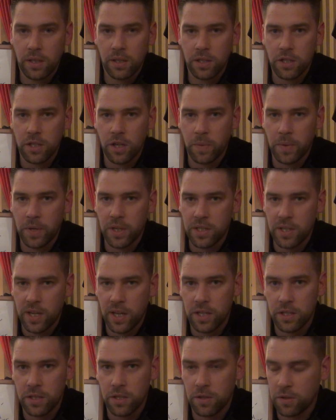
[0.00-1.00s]
So when I say
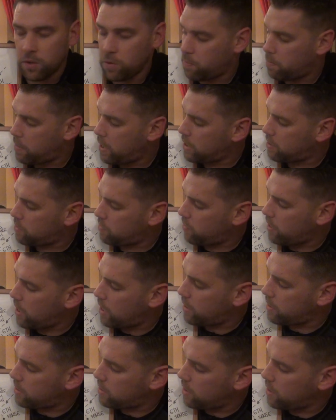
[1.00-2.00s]
it's a thought-based
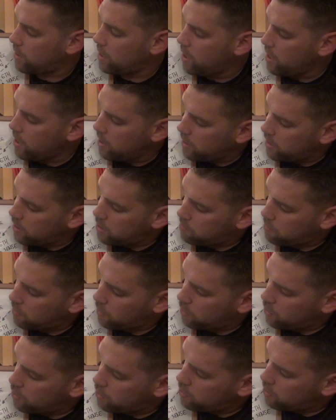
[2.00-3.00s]
reality, it's
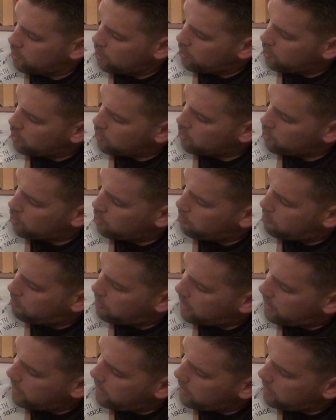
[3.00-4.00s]
because your
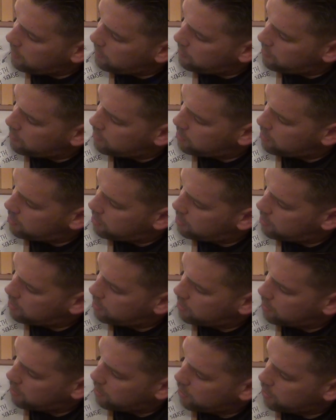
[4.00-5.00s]
beliefs
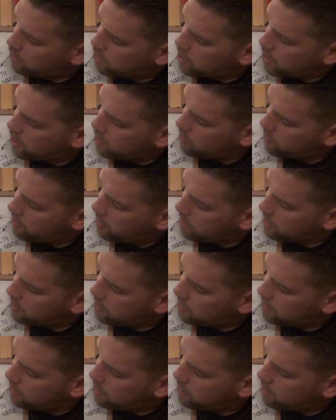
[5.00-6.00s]
are
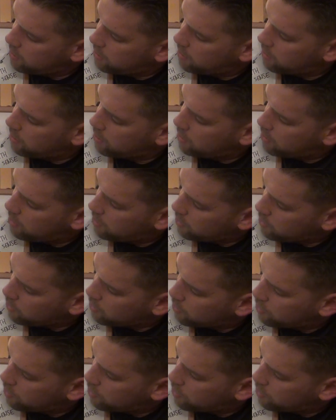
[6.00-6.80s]
generating your